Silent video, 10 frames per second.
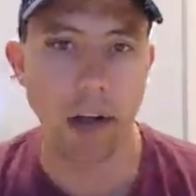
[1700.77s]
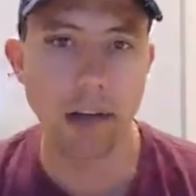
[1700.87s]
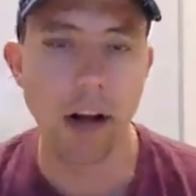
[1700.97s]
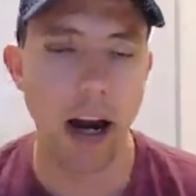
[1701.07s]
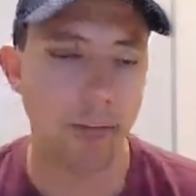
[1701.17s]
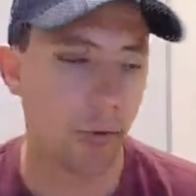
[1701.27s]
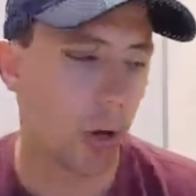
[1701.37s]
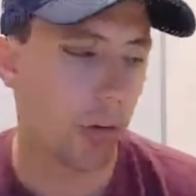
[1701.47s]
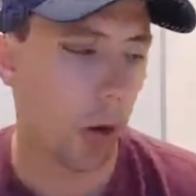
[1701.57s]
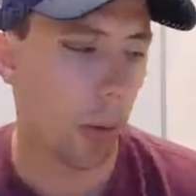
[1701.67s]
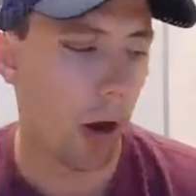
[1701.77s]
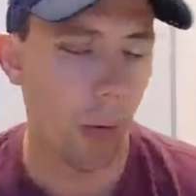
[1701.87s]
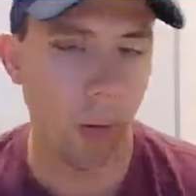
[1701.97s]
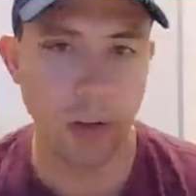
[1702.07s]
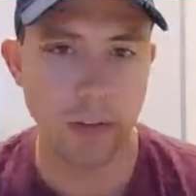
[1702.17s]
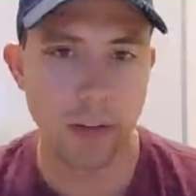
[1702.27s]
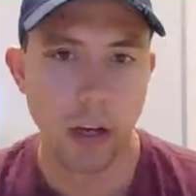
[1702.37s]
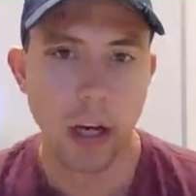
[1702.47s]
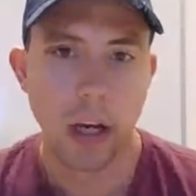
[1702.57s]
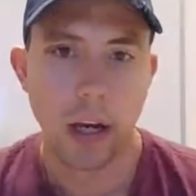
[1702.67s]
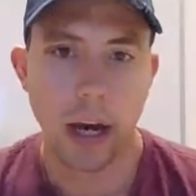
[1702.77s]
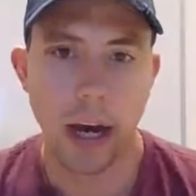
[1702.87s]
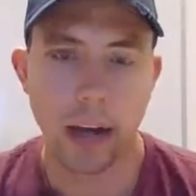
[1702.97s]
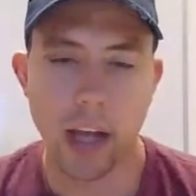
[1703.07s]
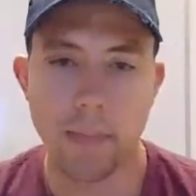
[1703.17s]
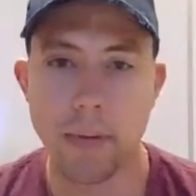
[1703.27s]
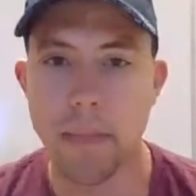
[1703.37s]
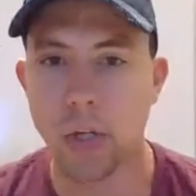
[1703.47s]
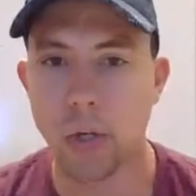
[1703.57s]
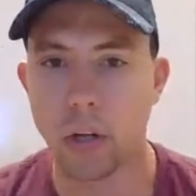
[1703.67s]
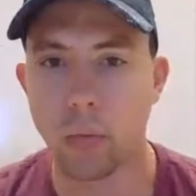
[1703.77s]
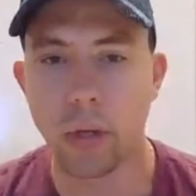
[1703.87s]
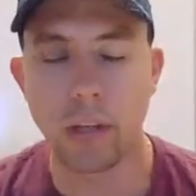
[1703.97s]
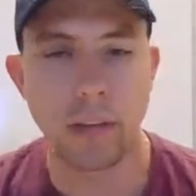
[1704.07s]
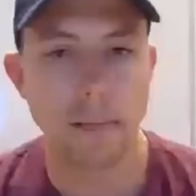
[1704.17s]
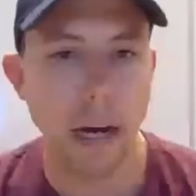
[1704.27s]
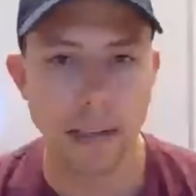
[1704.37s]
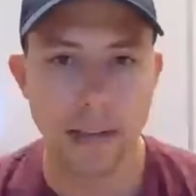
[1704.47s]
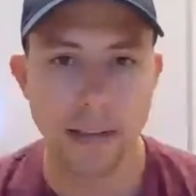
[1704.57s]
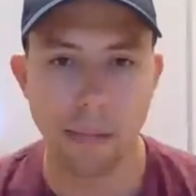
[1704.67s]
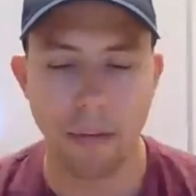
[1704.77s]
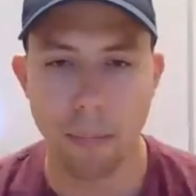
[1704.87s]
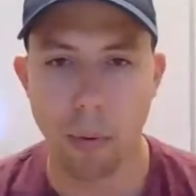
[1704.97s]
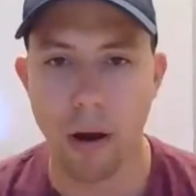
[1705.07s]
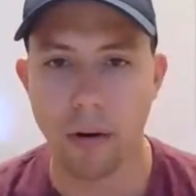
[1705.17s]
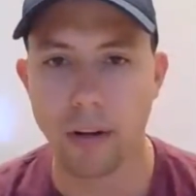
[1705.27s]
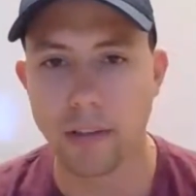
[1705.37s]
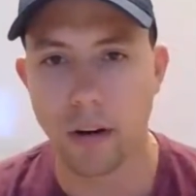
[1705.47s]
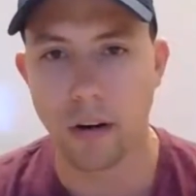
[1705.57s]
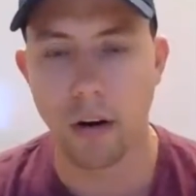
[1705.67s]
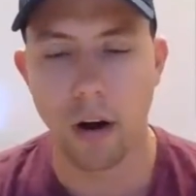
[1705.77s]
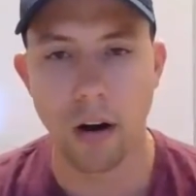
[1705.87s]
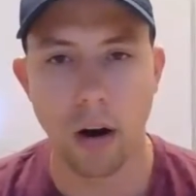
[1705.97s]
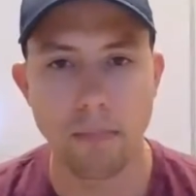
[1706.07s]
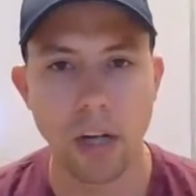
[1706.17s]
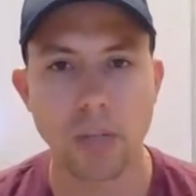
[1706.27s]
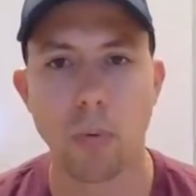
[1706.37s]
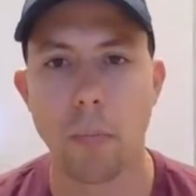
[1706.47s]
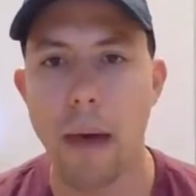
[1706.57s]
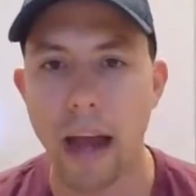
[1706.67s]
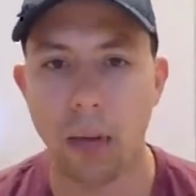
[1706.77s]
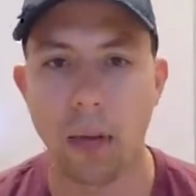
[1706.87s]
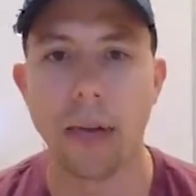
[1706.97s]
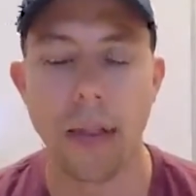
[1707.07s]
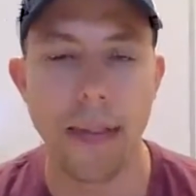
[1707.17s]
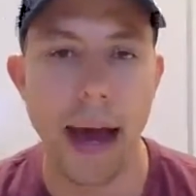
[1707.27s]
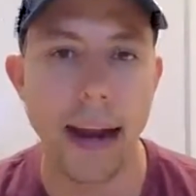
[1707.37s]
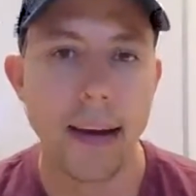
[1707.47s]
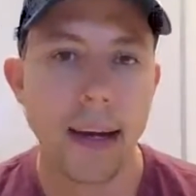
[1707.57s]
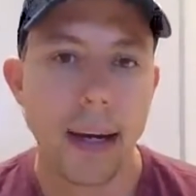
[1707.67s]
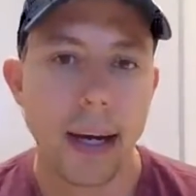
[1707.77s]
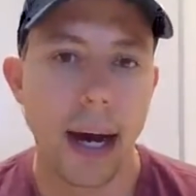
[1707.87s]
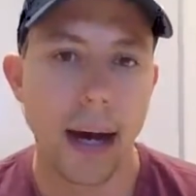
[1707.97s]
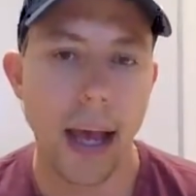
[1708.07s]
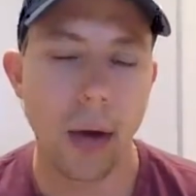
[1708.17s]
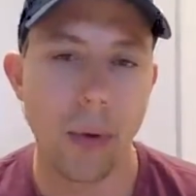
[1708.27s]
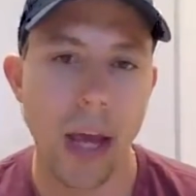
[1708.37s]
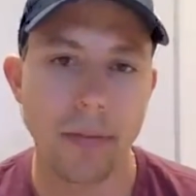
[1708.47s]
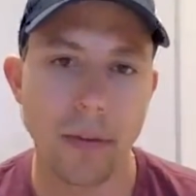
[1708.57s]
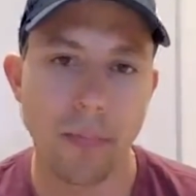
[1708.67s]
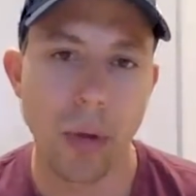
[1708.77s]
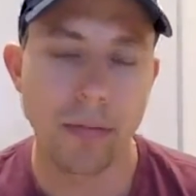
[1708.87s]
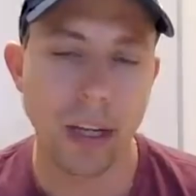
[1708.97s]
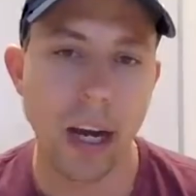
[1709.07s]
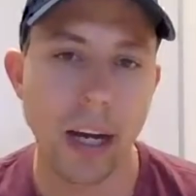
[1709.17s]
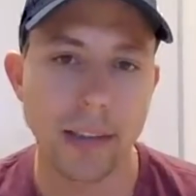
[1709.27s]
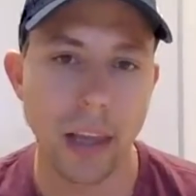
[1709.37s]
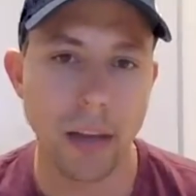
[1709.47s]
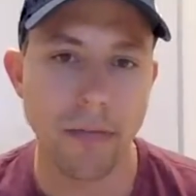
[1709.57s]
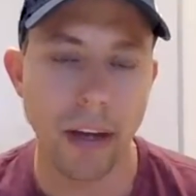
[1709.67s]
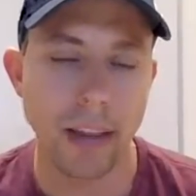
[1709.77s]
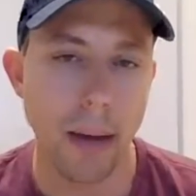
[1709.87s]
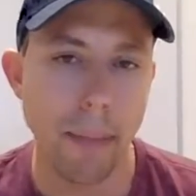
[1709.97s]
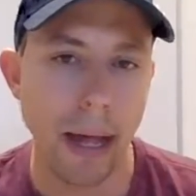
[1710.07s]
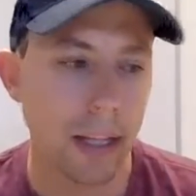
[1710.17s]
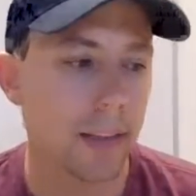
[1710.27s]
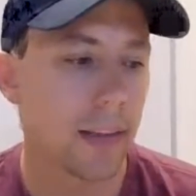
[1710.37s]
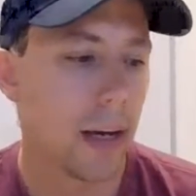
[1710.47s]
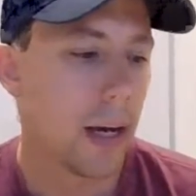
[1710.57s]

Not every one of our priorities can be measured in weeks and months. Some of our priorities are much more macro than that, and we have to constantly fight that balance.